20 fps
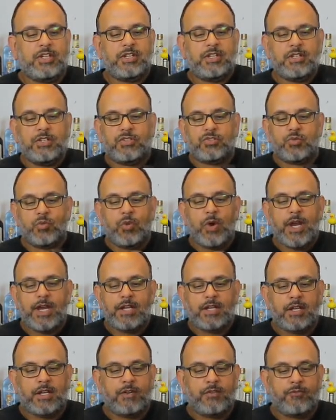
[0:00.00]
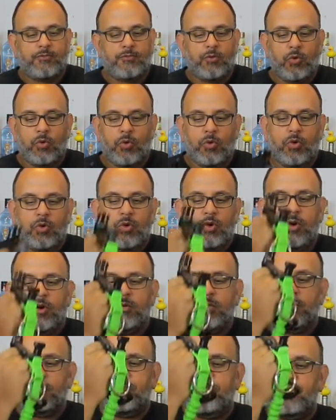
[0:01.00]
is rated
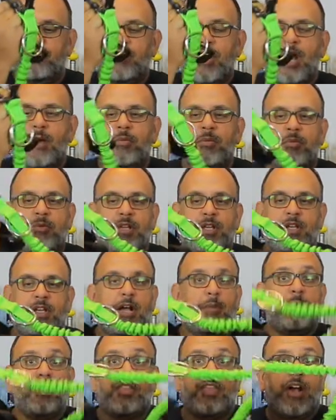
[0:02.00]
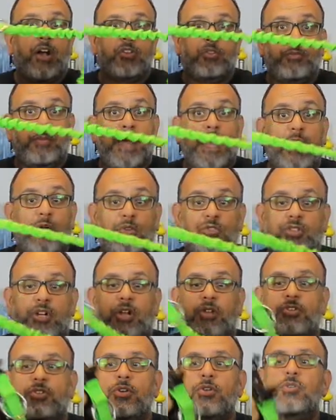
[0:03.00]
for probably a couple of thousand pounds
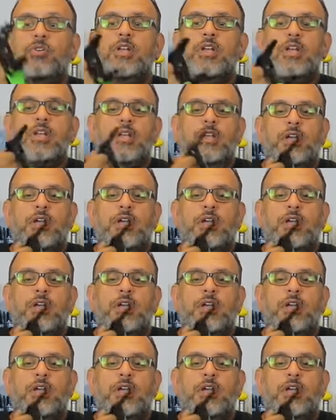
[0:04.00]
also.